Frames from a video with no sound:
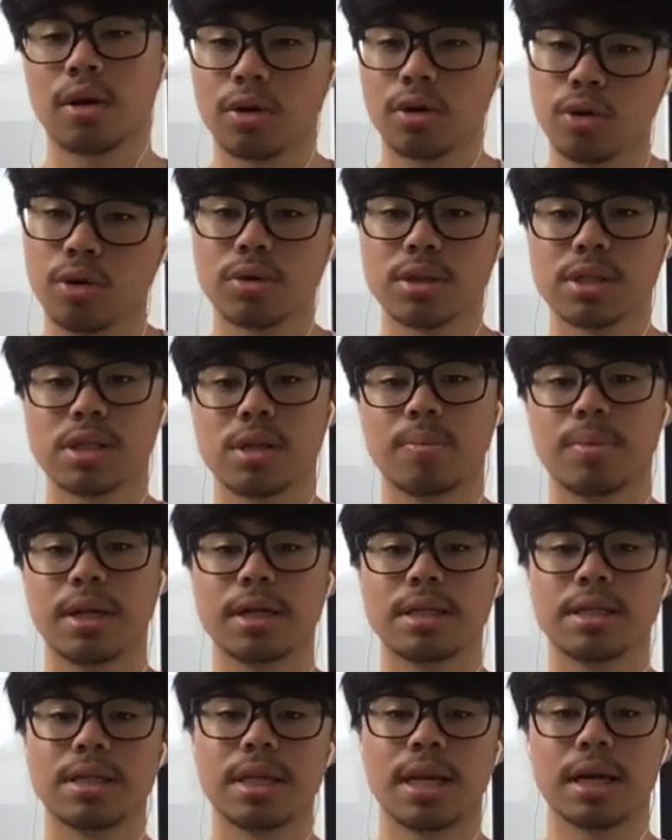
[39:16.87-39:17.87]
oh, you want
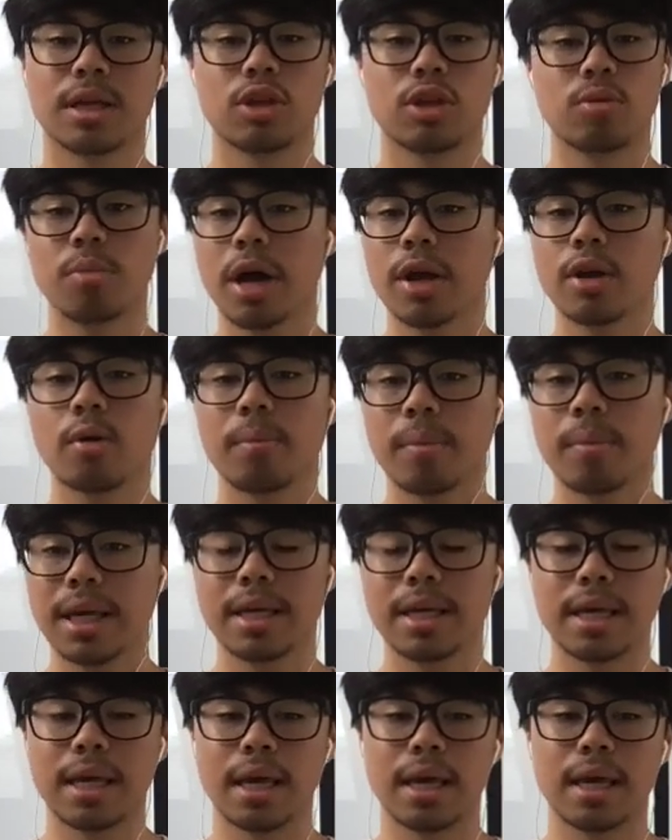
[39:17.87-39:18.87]
stability, like you might not
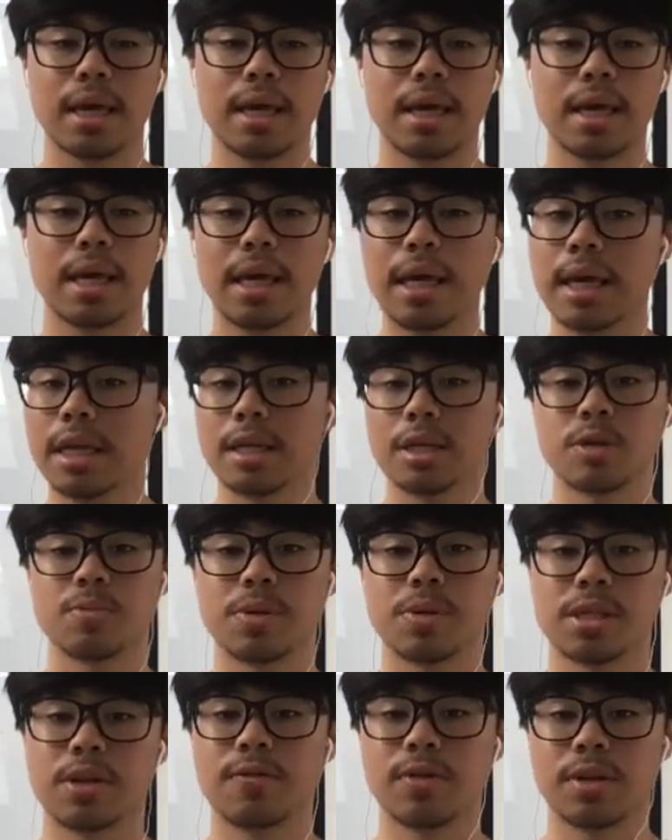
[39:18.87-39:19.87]
make it in a
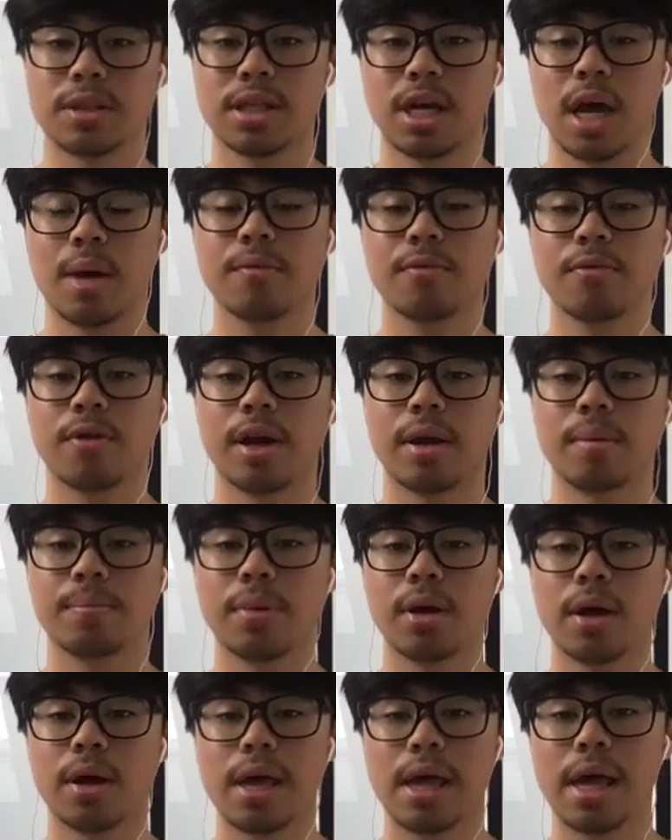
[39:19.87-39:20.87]
specific time frame,
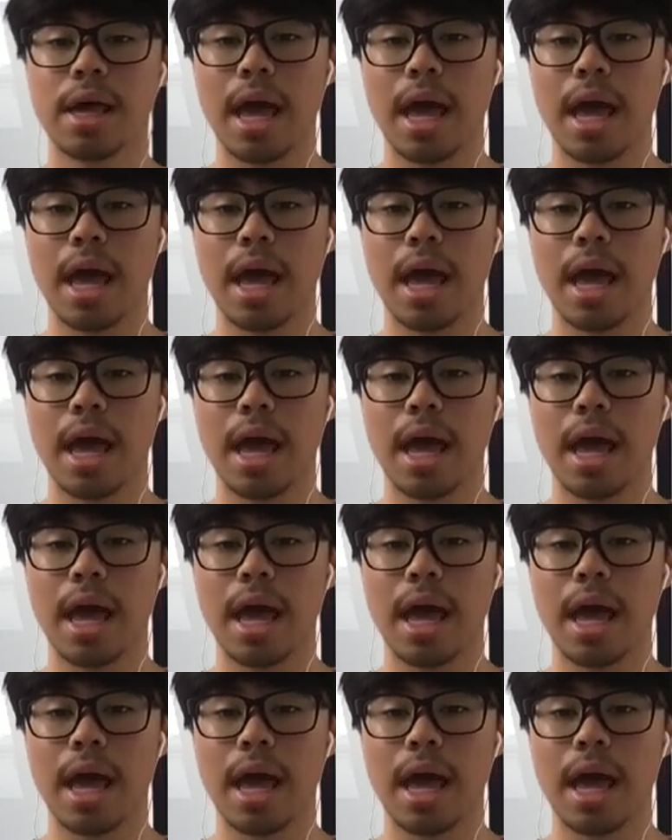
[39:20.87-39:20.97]
but